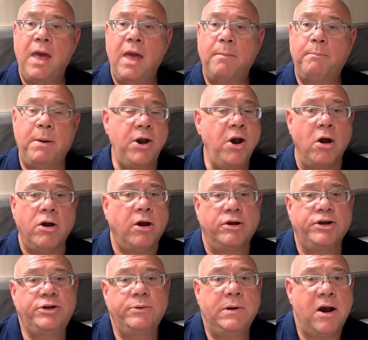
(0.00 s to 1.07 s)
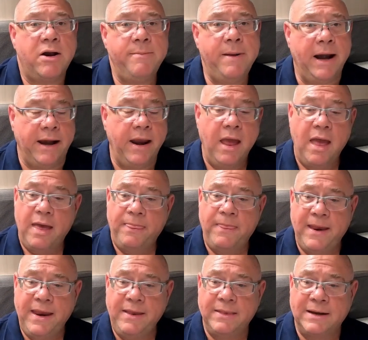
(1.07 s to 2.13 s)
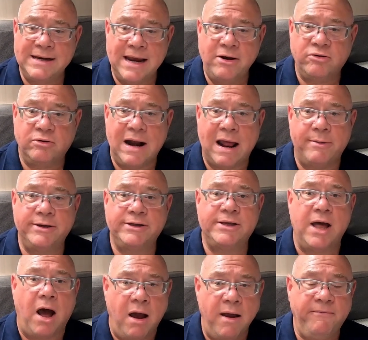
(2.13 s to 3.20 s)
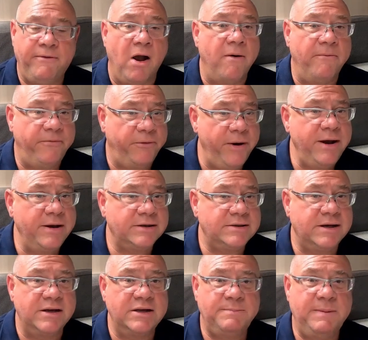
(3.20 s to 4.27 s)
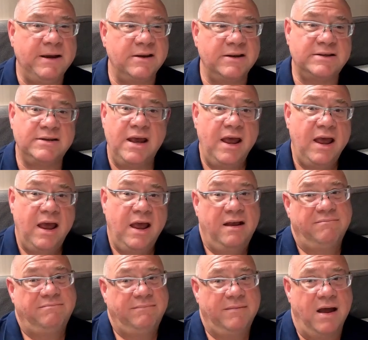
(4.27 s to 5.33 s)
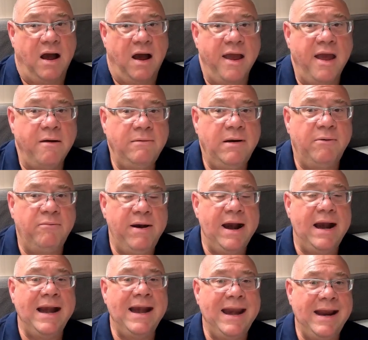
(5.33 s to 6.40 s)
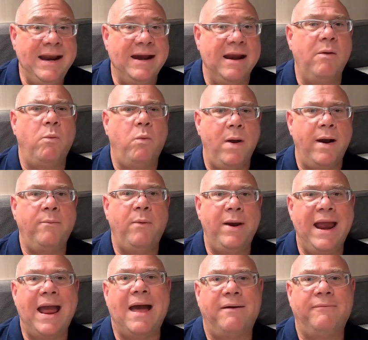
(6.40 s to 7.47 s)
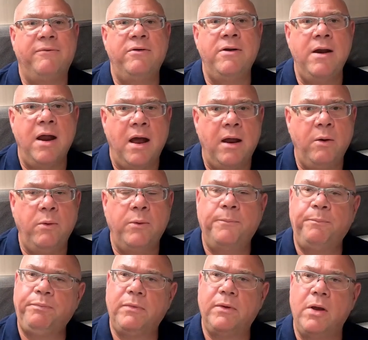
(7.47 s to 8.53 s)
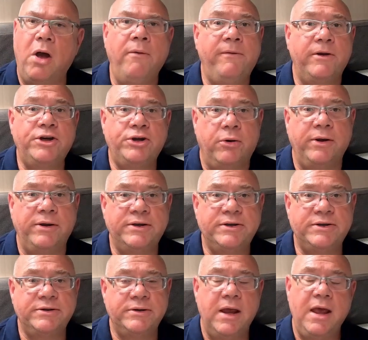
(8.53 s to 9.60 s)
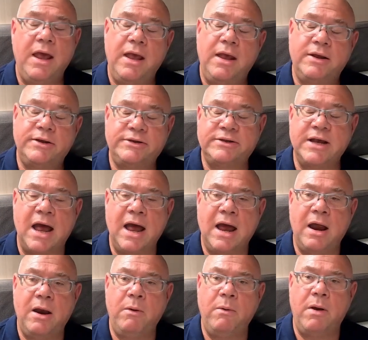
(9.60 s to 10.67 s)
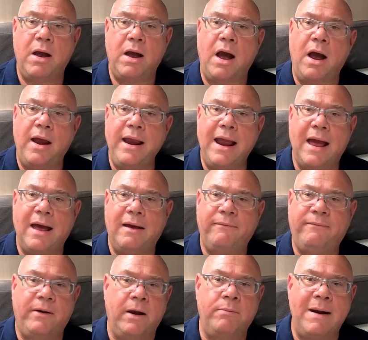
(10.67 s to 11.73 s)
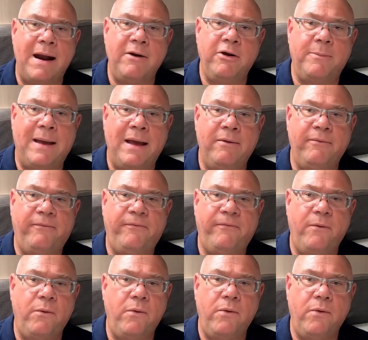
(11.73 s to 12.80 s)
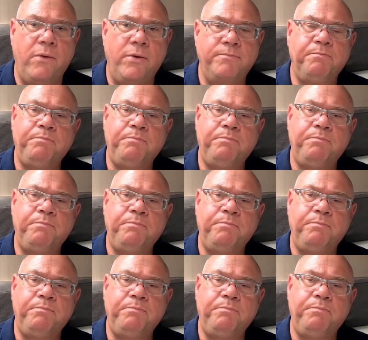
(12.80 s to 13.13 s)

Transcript: but not cost you a lot of money. The data allowance that I've got, for instance, because I only really need it when we have no other choice. So I have around about 4